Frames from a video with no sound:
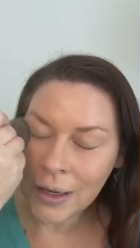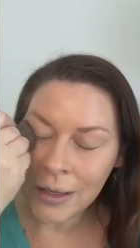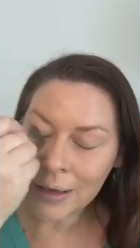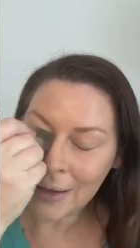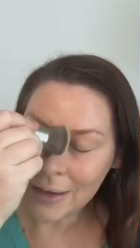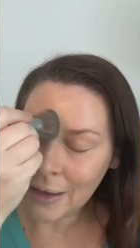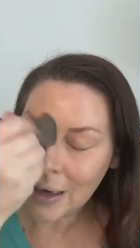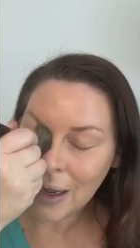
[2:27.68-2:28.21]
in
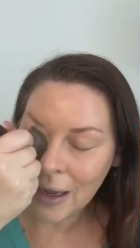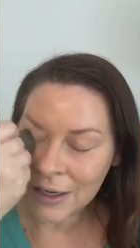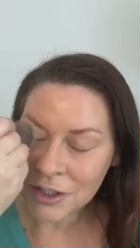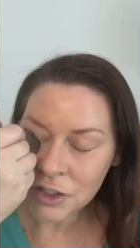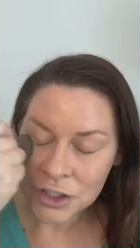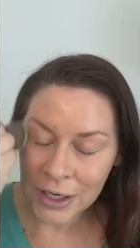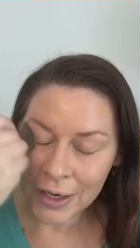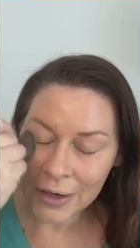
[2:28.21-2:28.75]
it,
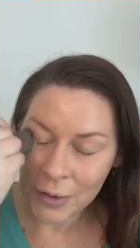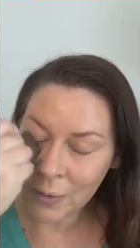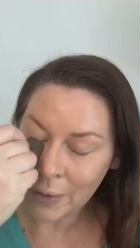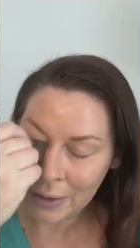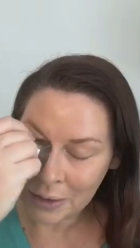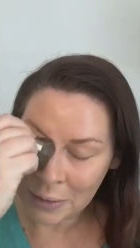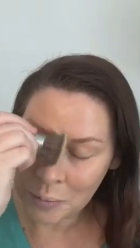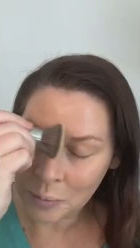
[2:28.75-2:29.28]
eyeshadow in
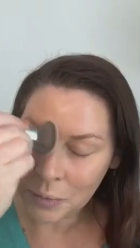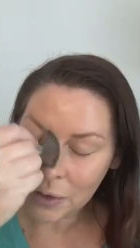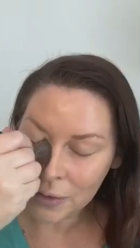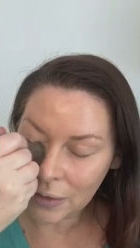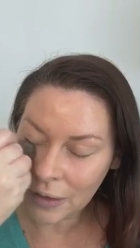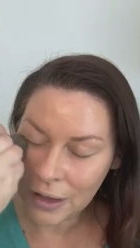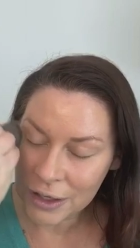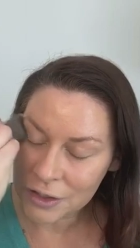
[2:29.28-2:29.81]
it,
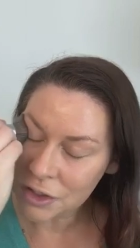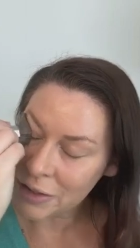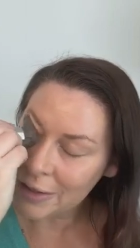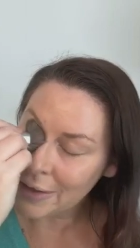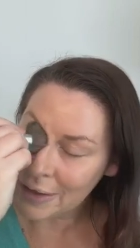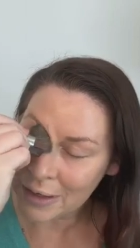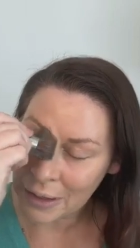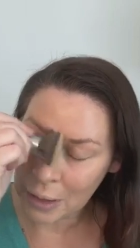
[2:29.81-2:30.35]
blush in
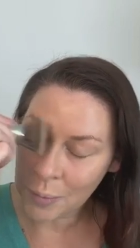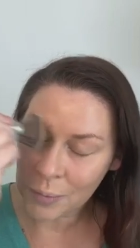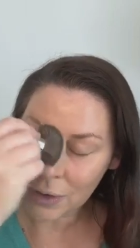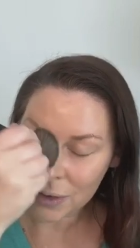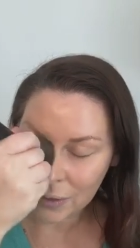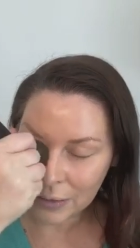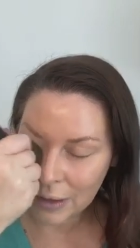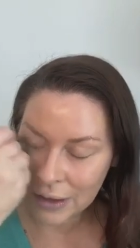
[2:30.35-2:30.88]
it,
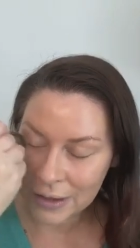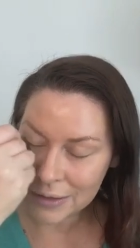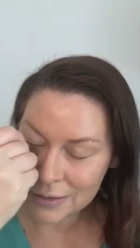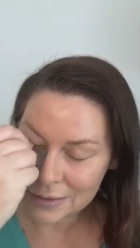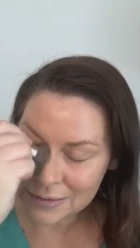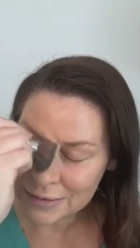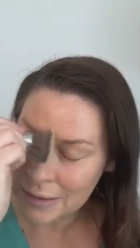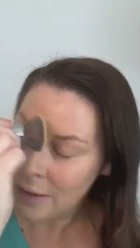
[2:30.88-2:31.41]

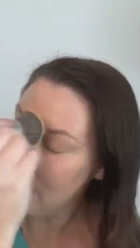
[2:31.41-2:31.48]
plus